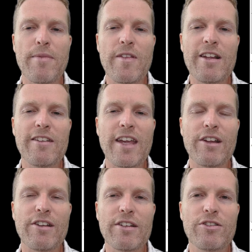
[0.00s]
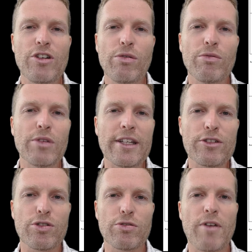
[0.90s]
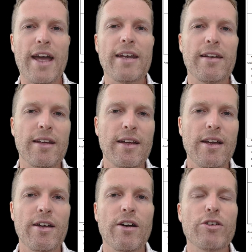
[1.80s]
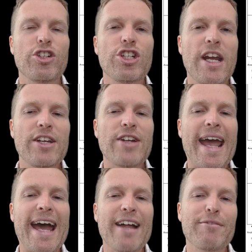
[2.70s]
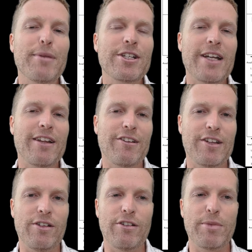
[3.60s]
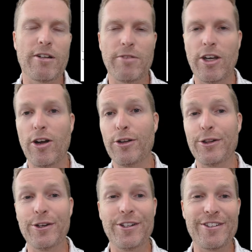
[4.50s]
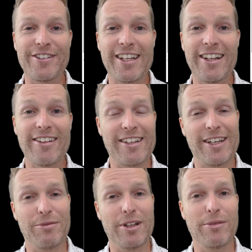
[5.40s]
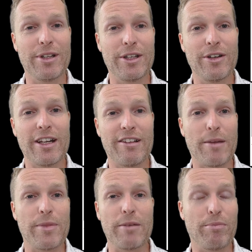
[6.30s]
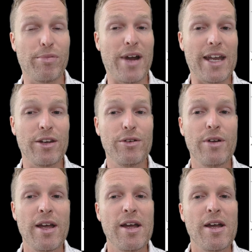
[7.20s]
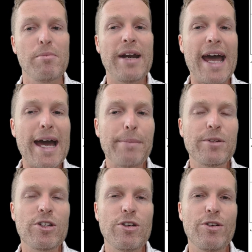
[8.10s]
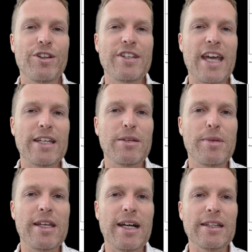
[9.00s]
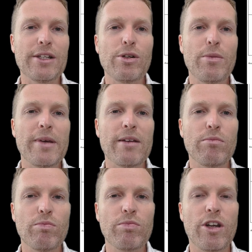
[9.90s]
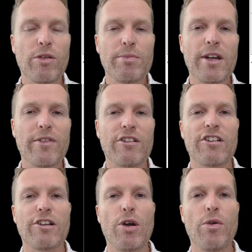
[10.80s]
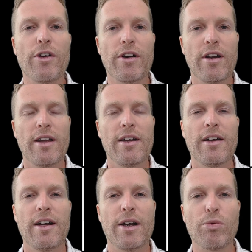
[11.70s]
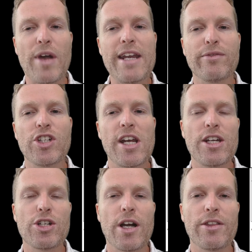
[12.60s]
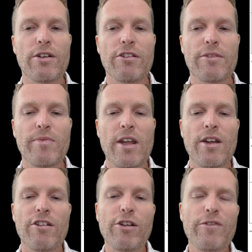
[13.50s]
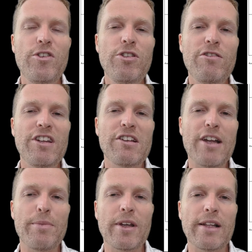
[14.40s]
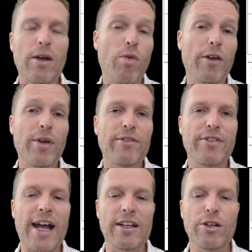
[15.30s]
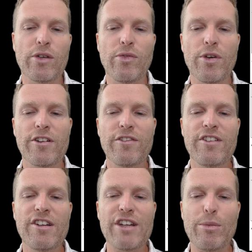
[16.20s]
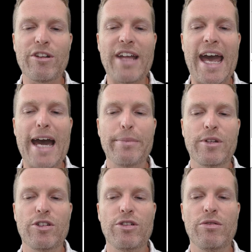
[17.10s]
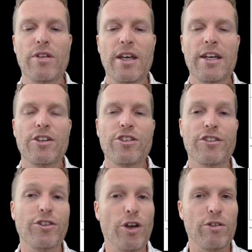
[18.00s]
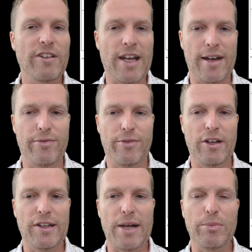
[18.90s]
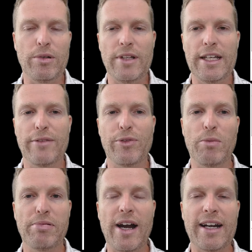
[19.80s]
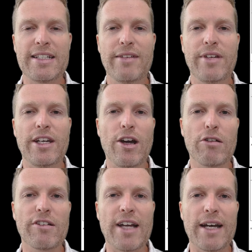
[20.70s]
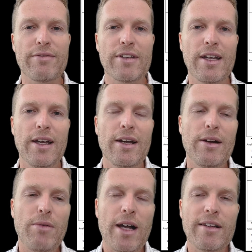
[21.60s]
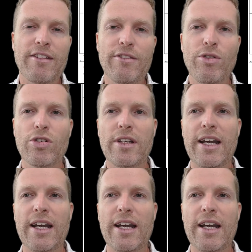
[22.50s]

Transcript: these things don't really trend or change as much as skills, because we can all learn new skills and get really, really good at something brand new. But aptitudes tend to be a little bit, a bit of a slower rate of change on those. So if you do see something, like one red flag to look for is you see someone's aptitude just nosedive, for example, like if their productivity nosedives, well, it's usually